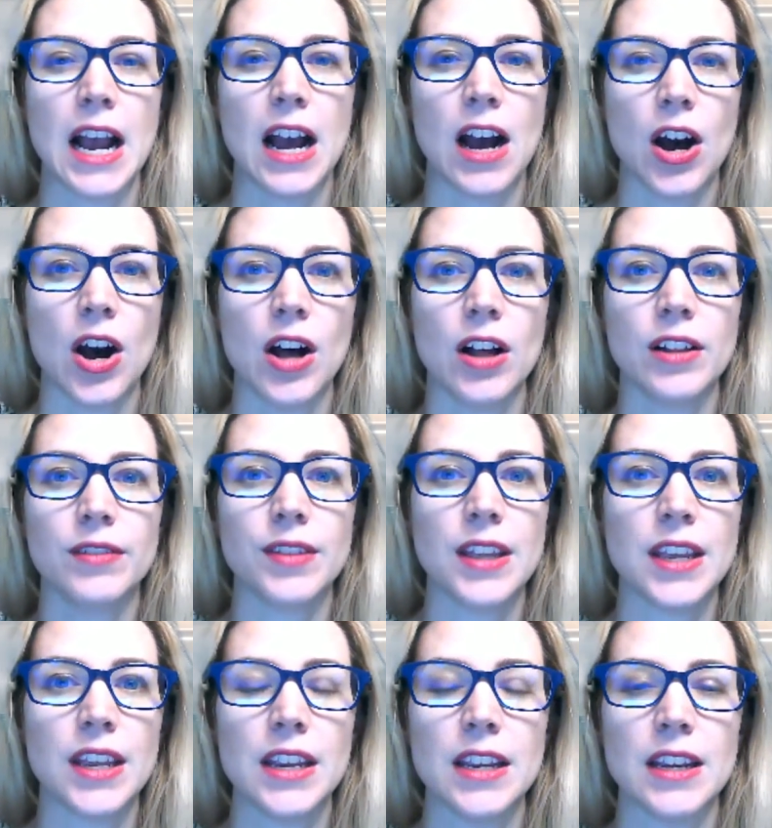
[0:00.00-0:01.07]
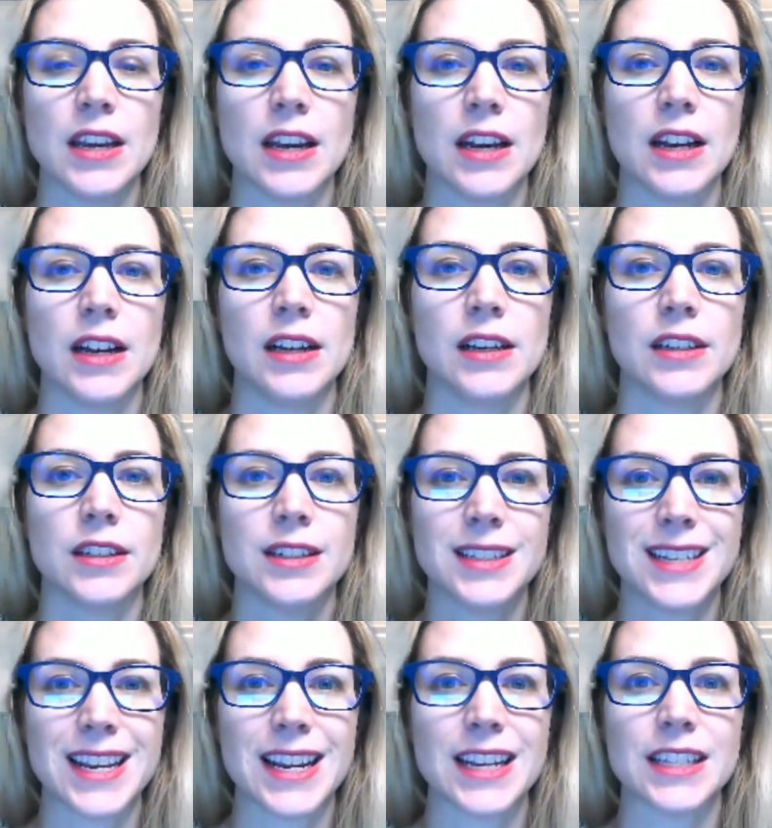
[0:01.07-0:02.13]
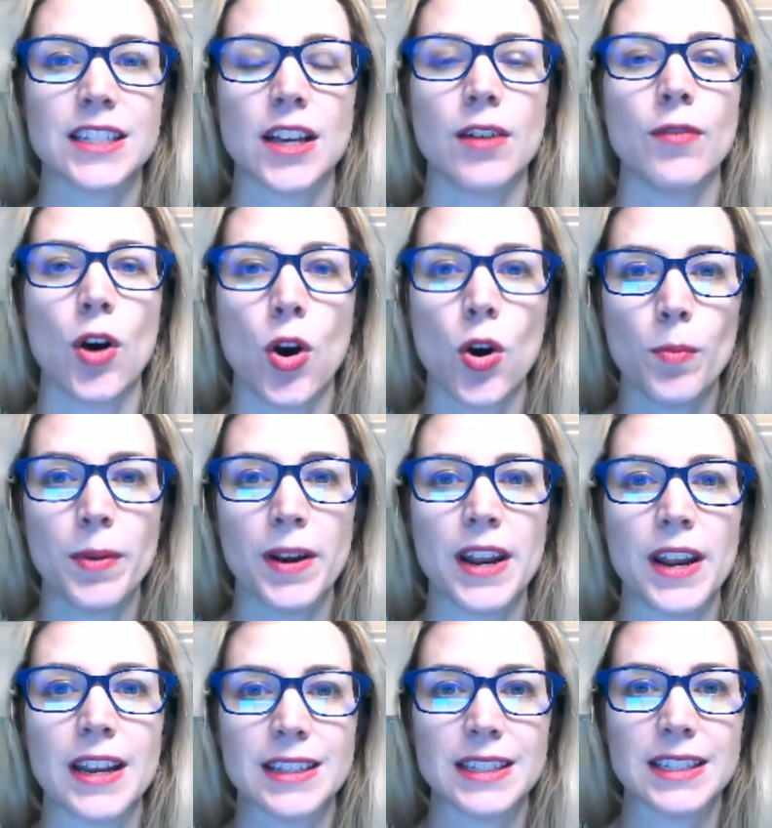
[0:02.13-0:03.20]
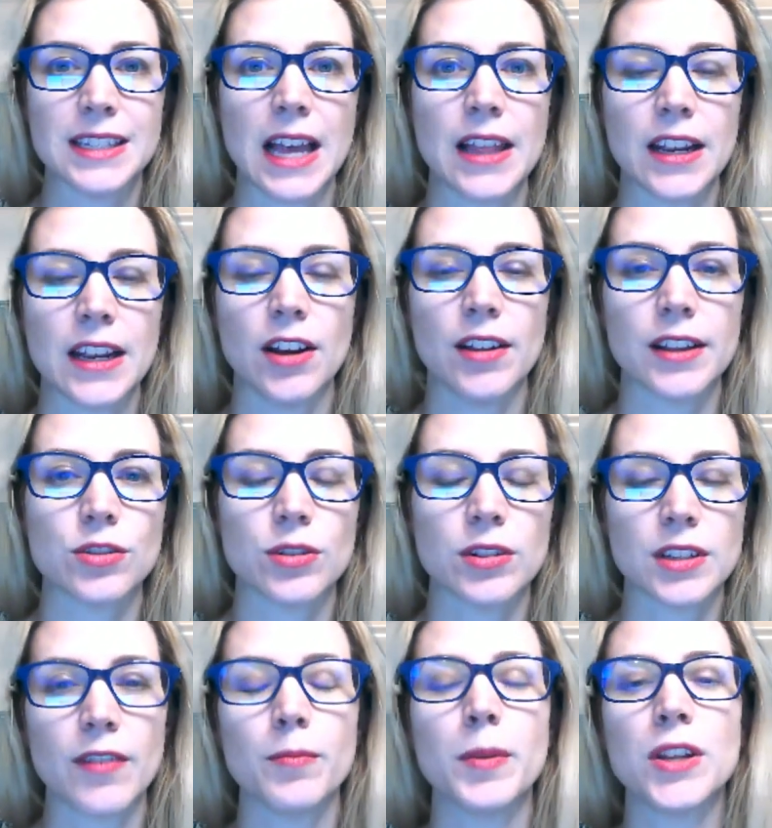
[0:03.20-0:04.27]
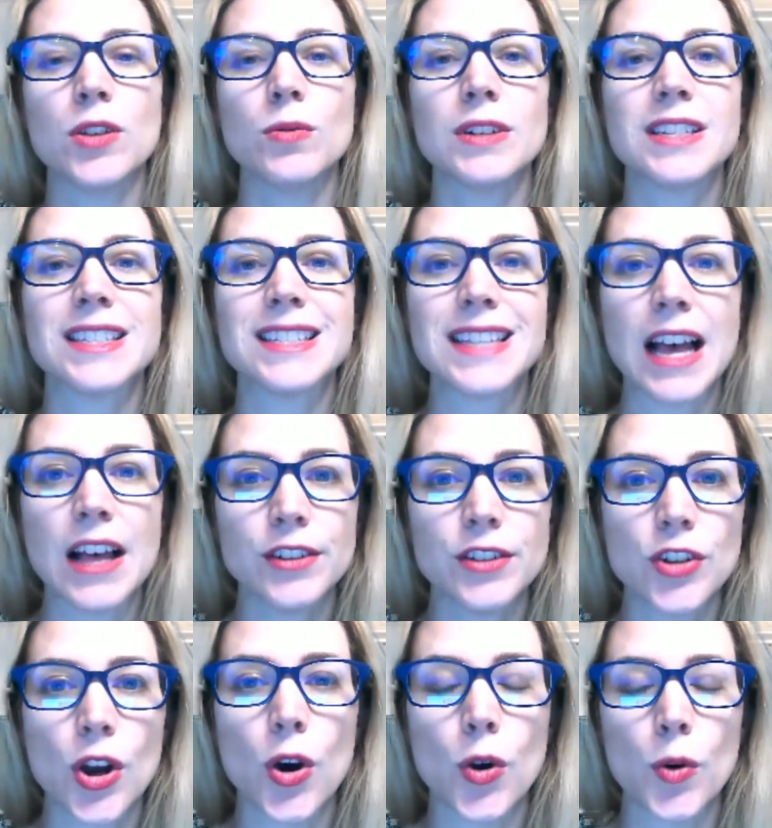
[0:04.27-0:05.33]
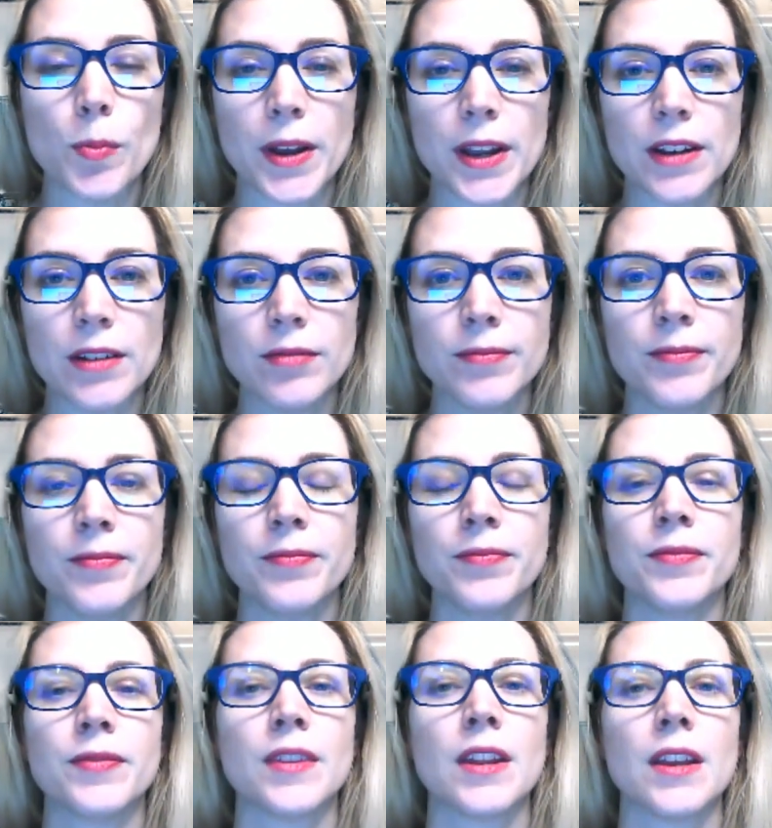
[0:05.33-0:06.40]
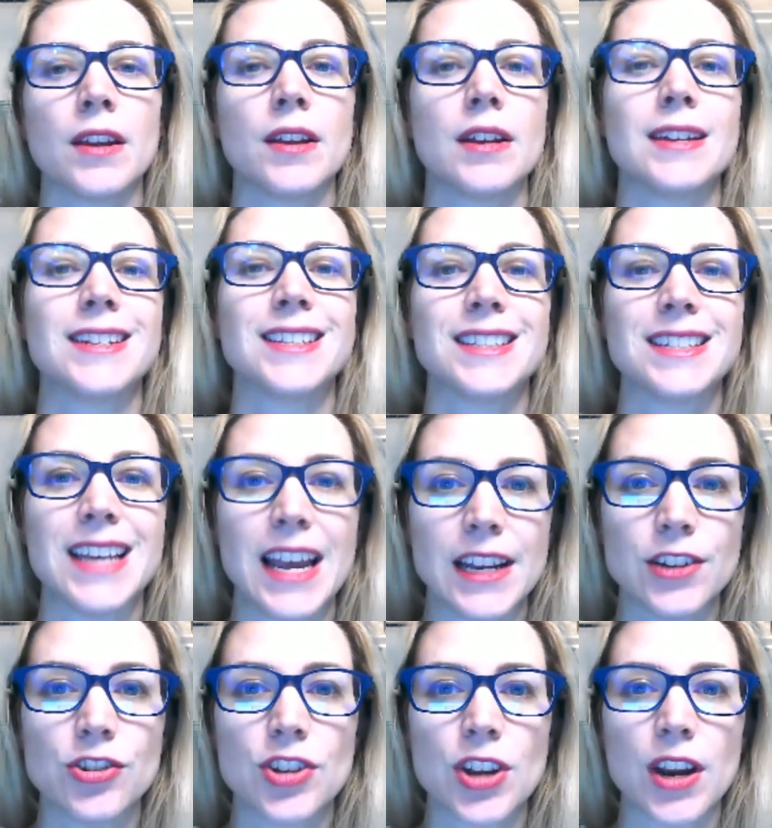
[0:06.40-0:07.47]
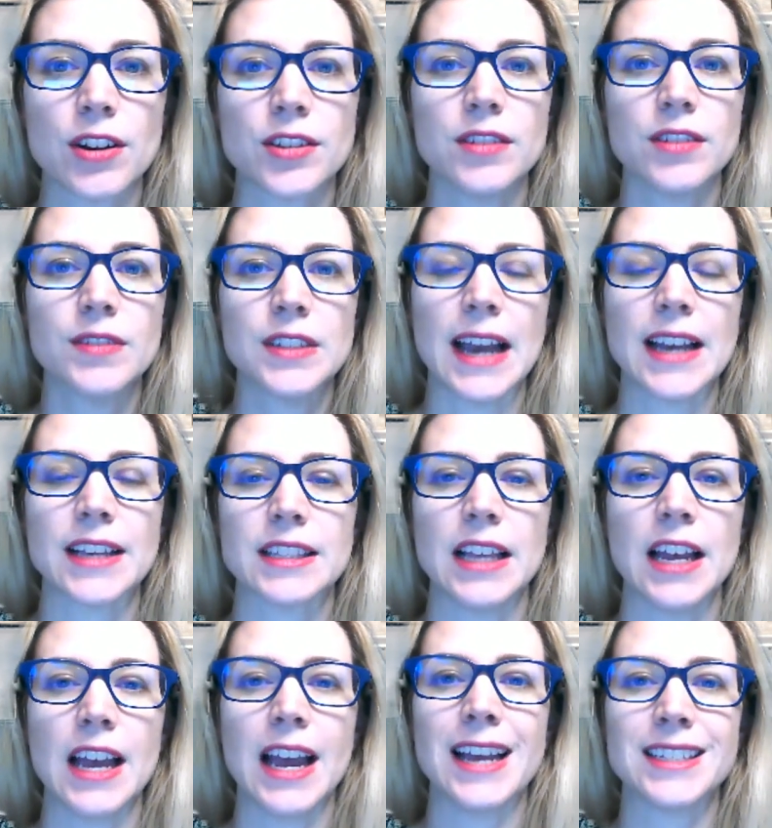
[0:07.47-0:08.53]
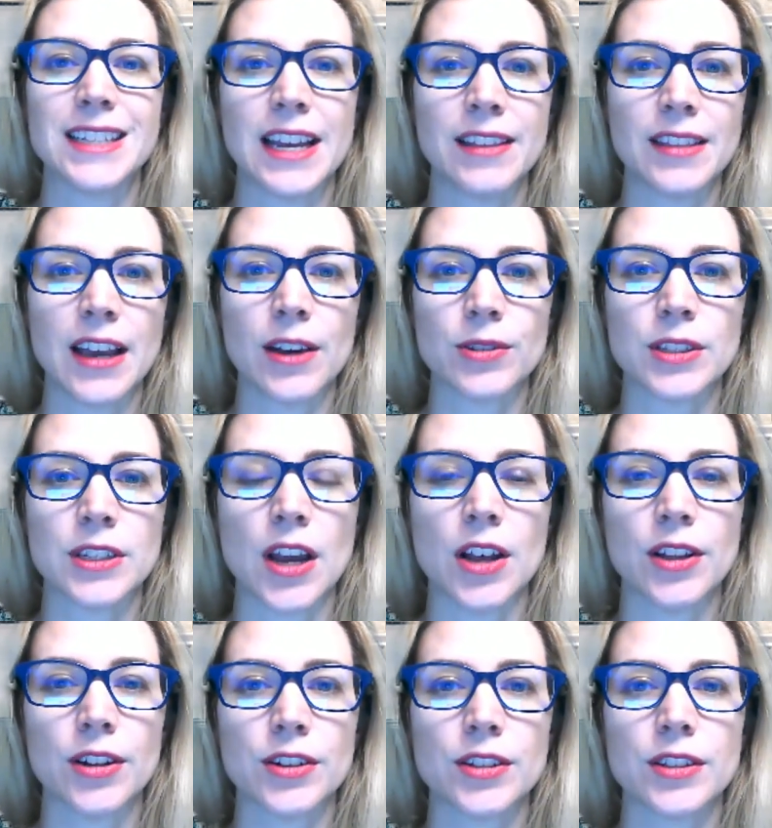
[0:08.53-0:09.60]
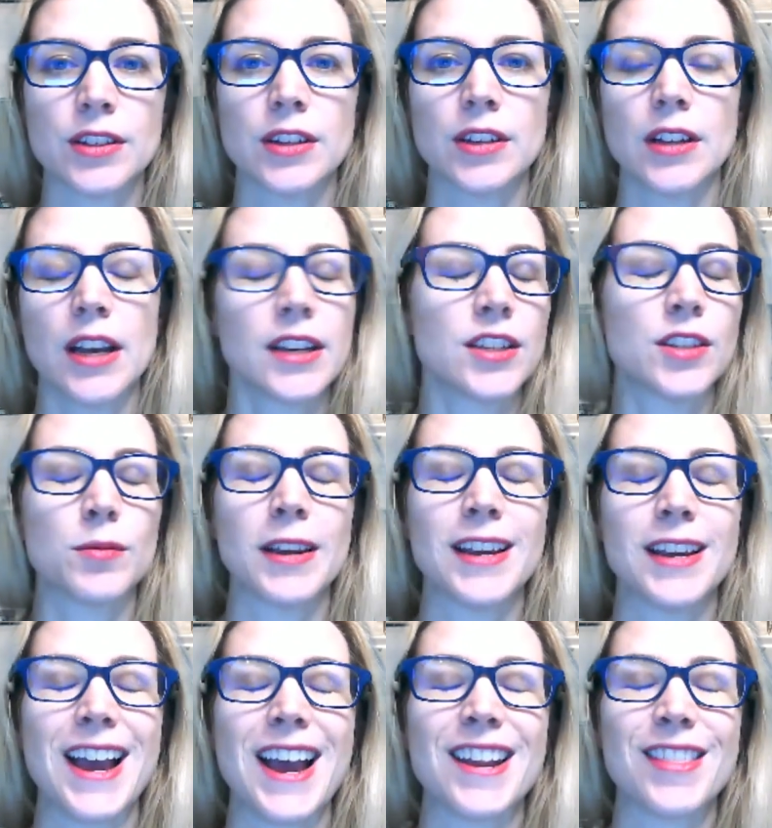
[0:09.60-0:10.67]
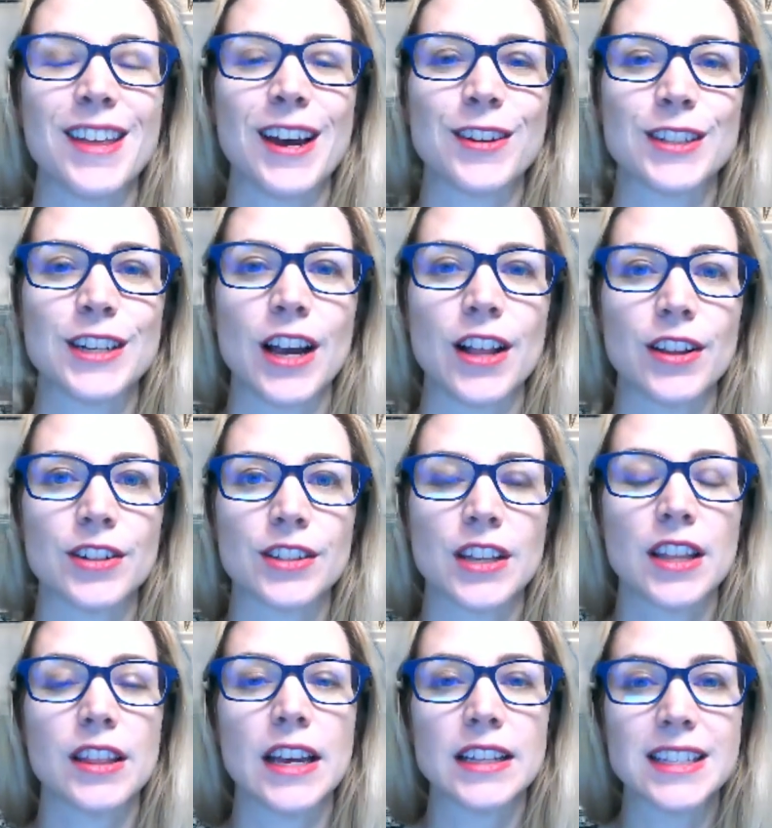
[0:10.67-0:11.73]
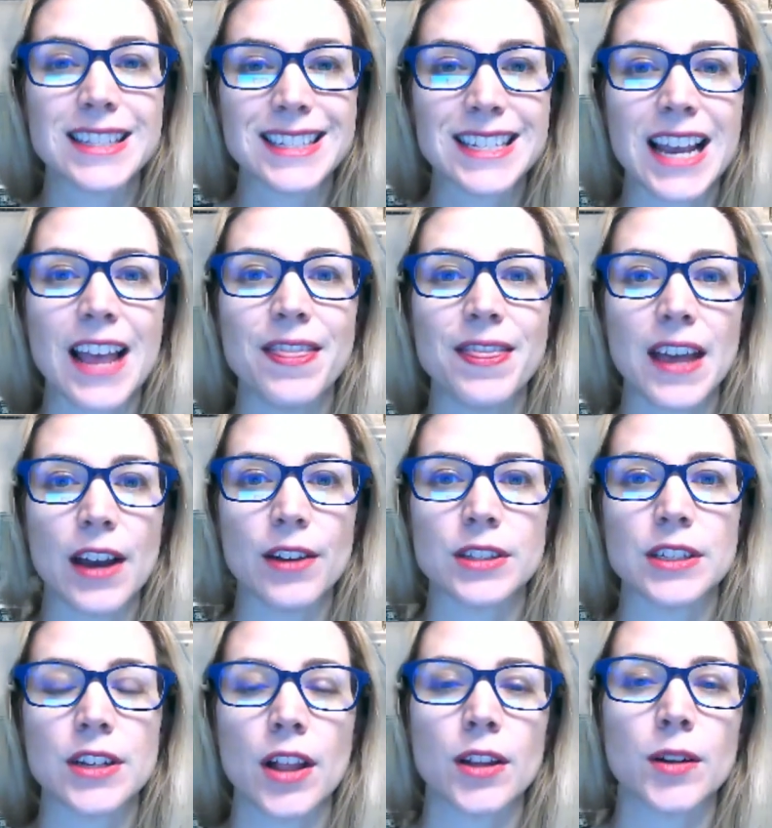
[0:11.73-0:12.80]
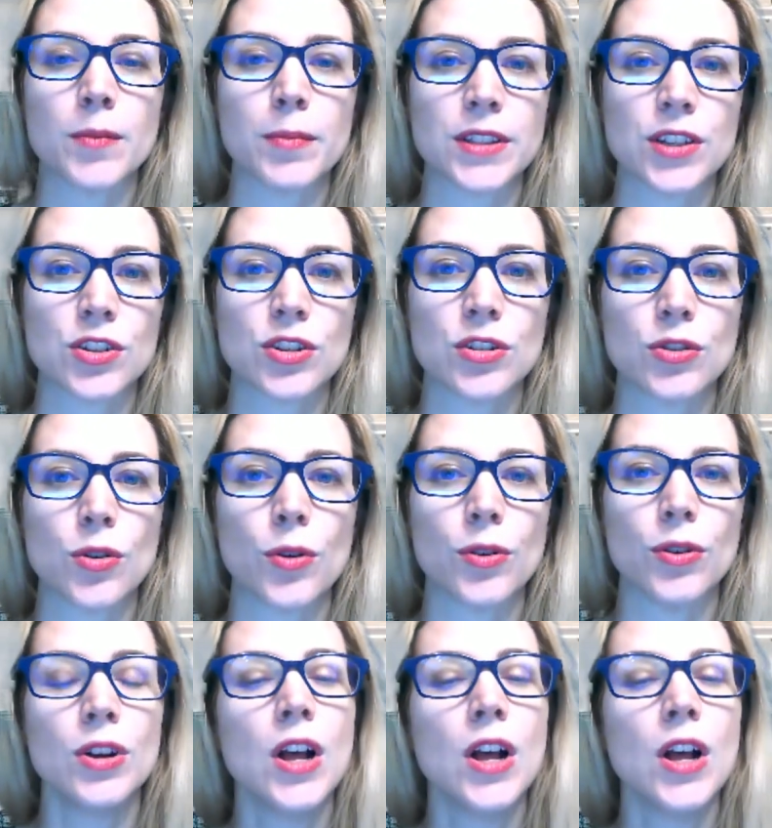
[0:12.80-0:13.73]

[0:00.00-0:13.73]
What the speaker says: all of the tickets of opening and selling and all that sort of stuff. But you would sell to open 10 shares of Tesla at $10,000. Excuse me, at $1,000. That's $10,000 position total.